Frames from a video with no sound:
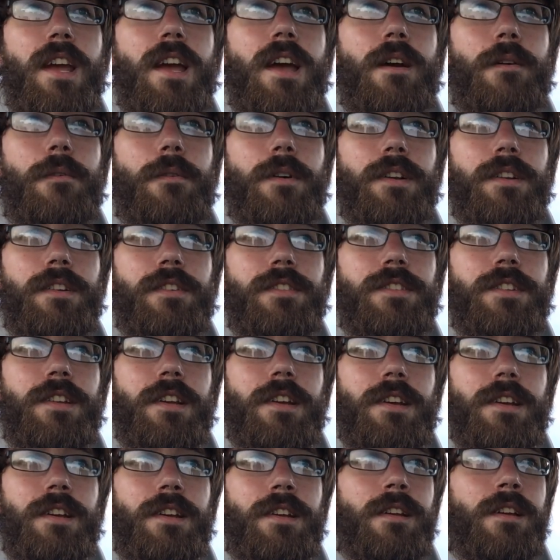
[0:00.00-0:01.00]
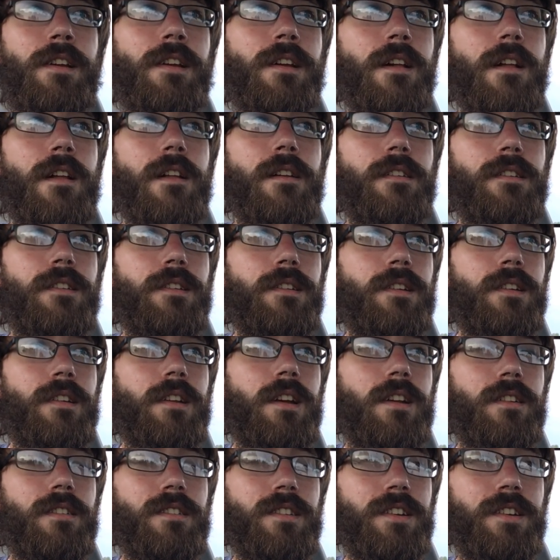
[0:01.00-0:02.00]
yeah, when you say,
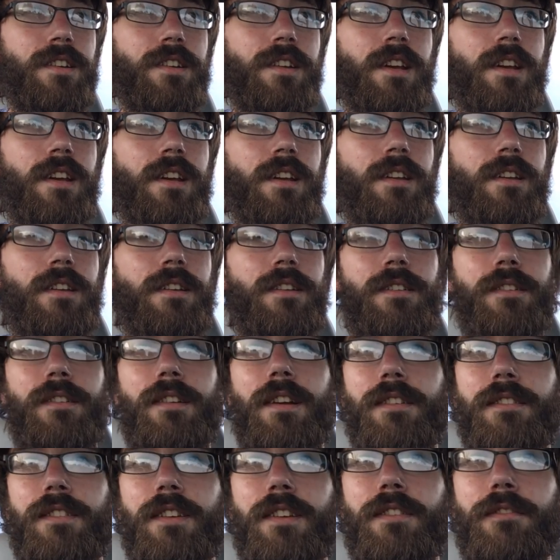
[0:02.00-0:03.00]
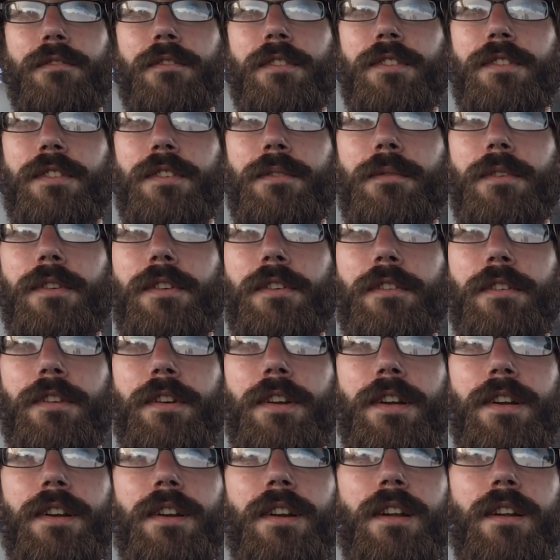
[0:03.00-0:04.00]
I'll take Grizzly
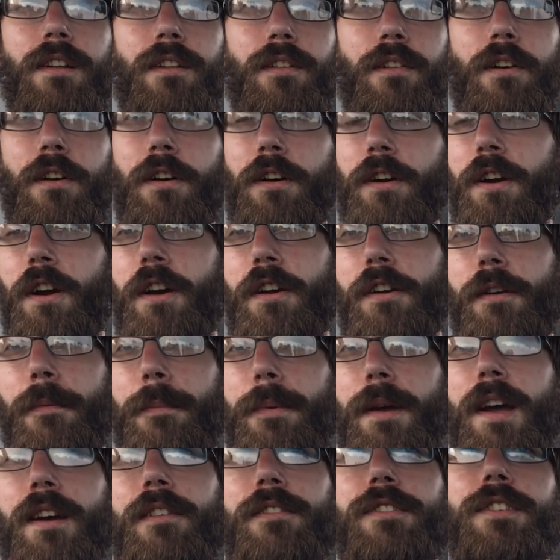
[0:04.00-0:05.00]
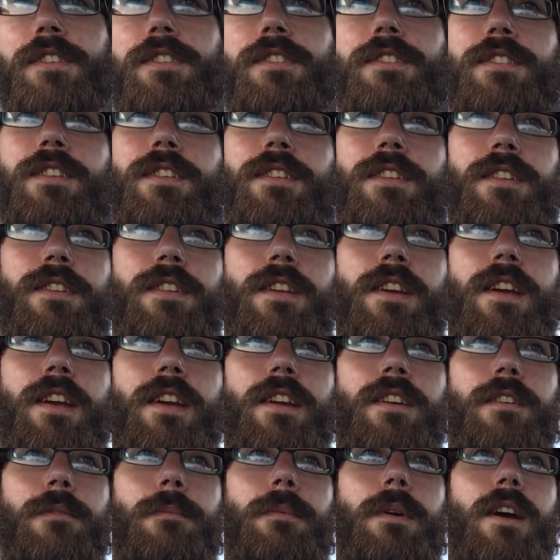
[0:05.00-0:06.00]
Wintergreen long coder pouches, and then they
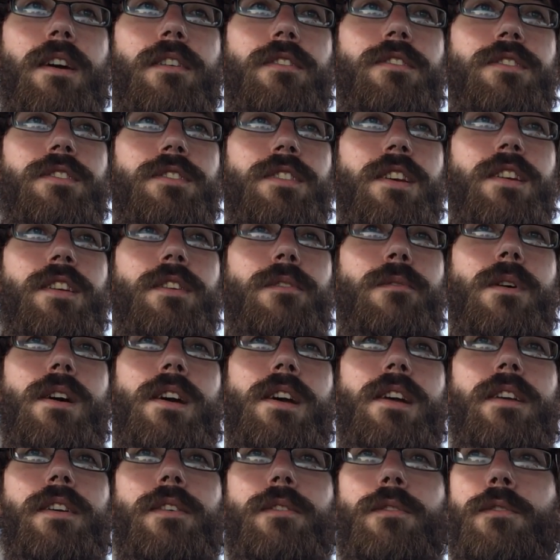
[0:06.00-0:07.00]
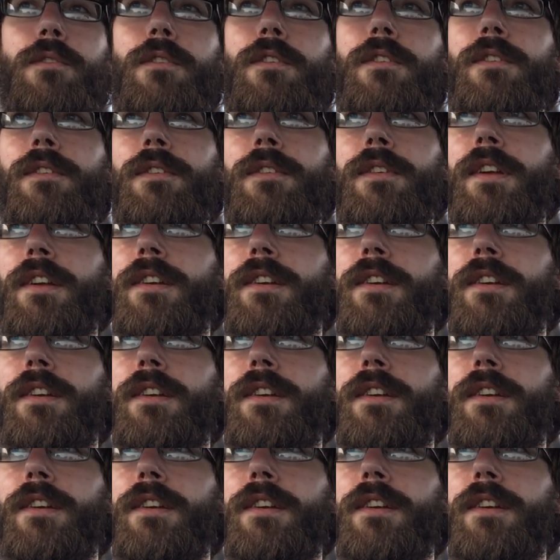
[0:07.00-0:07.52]
hand you pouches anyway, or